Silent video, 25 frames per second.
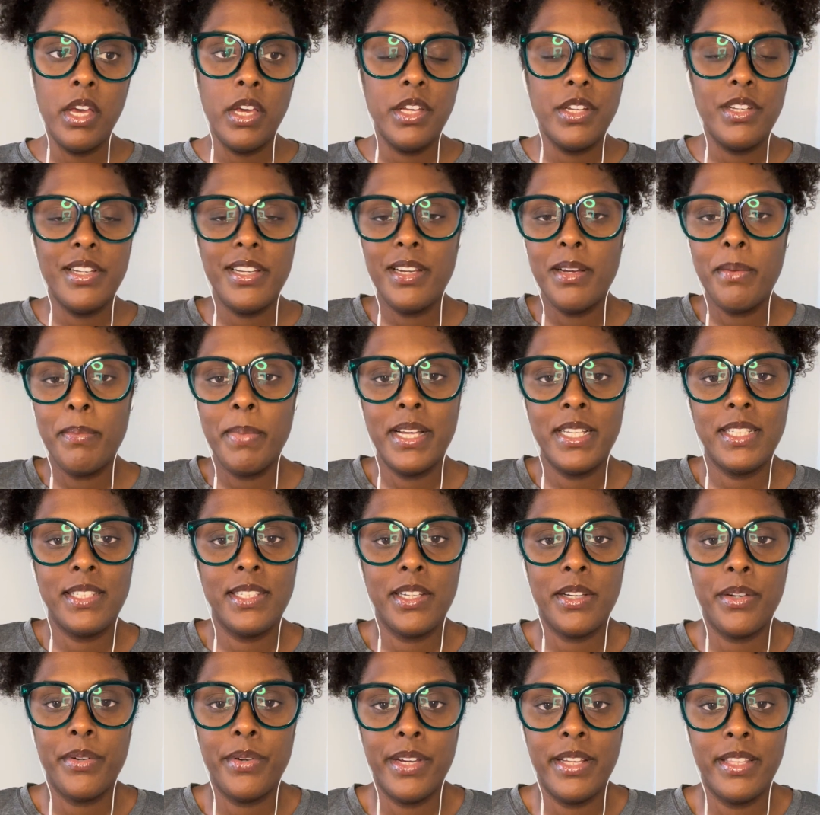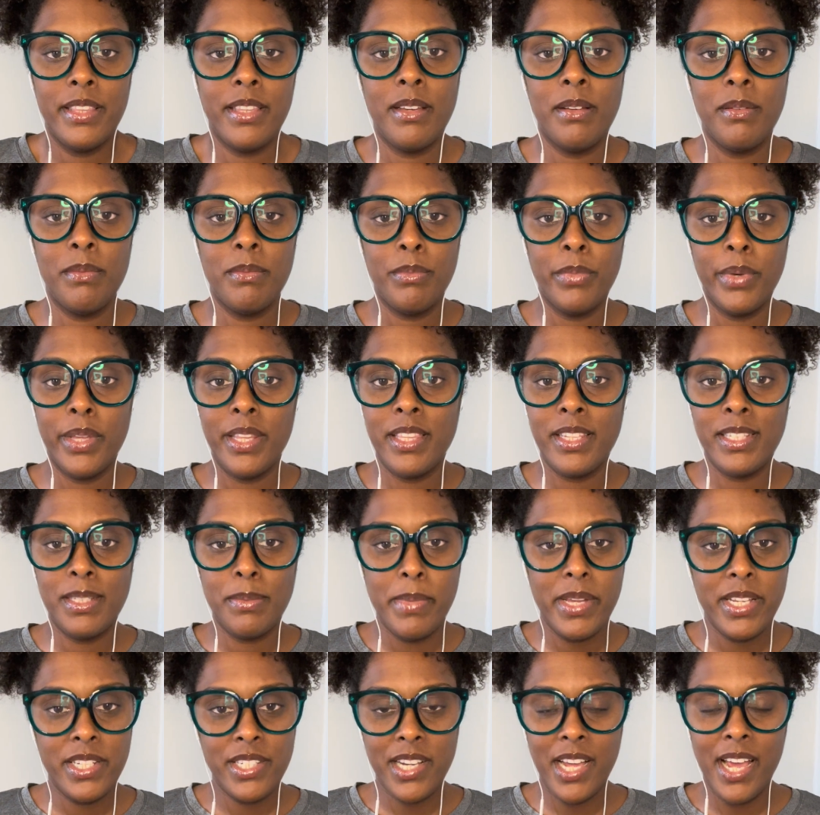your best to greet them with as
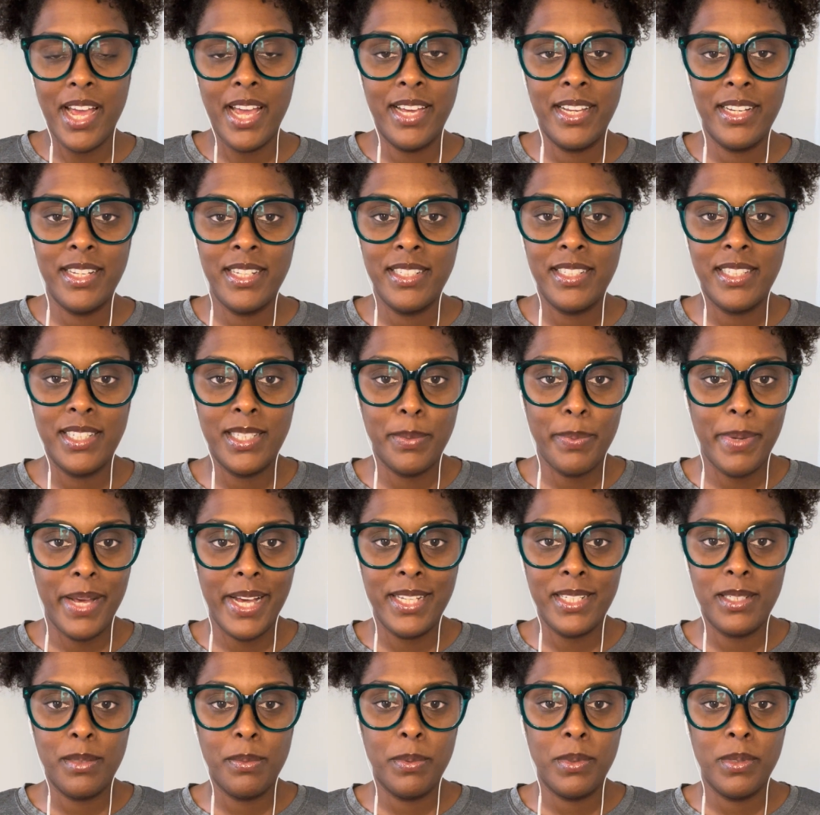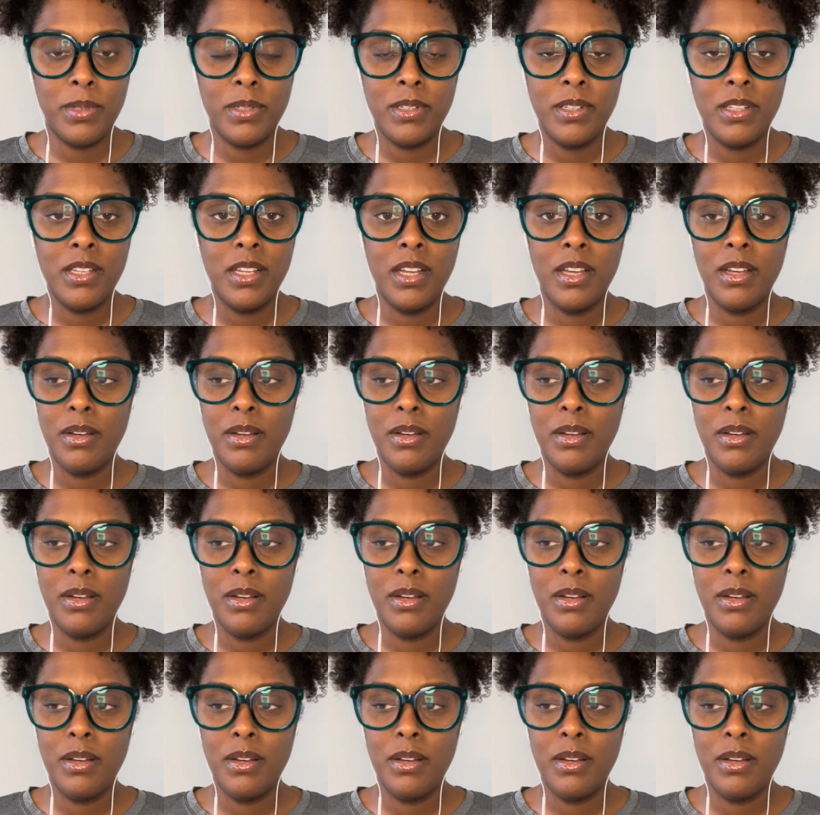much kindness as possible.